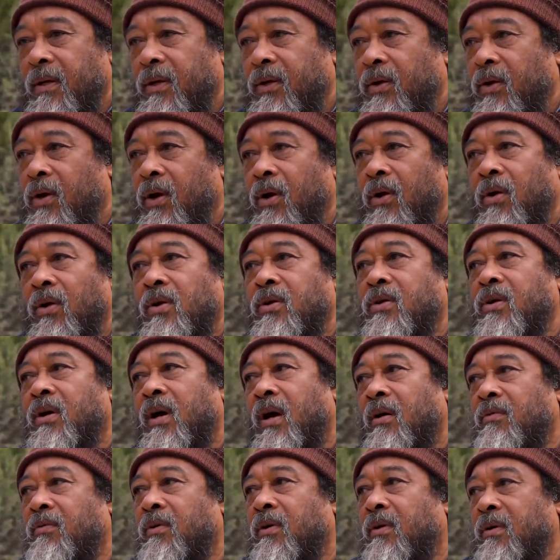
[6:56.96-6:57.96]
you're going to
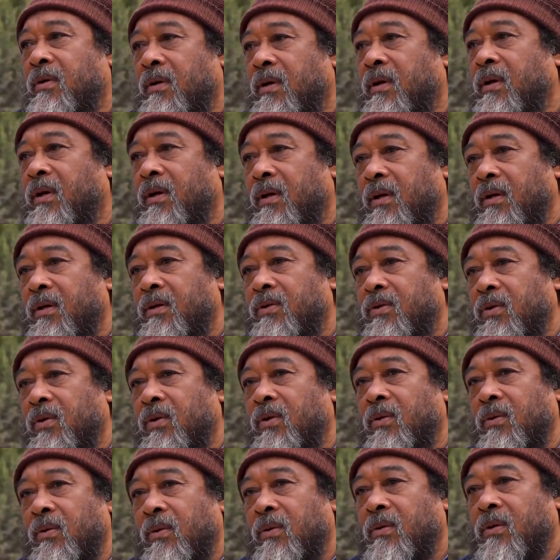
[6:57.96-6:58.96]
have
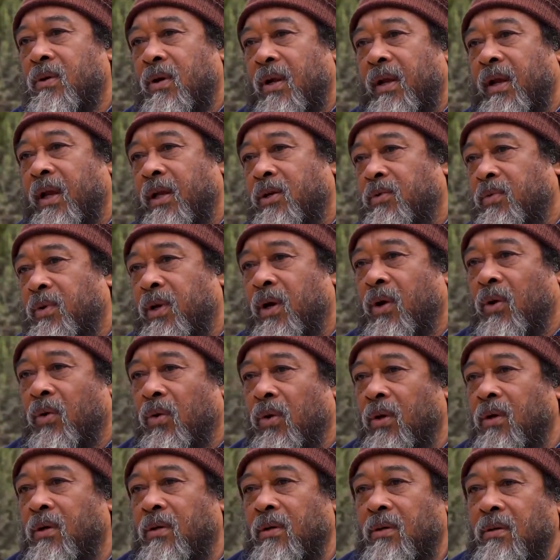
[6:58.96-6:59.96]
to connect with a
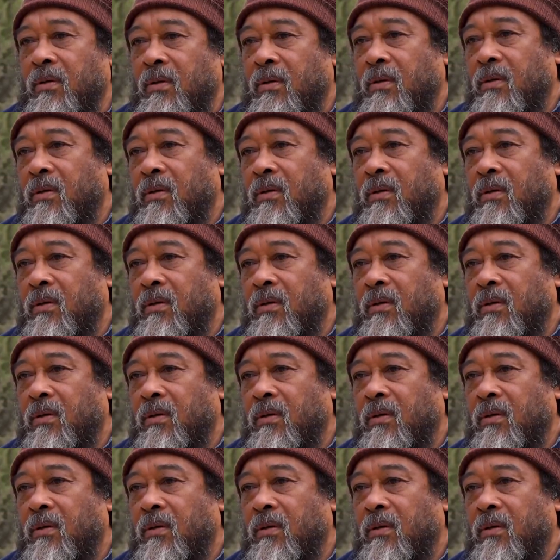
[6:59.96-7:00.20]
good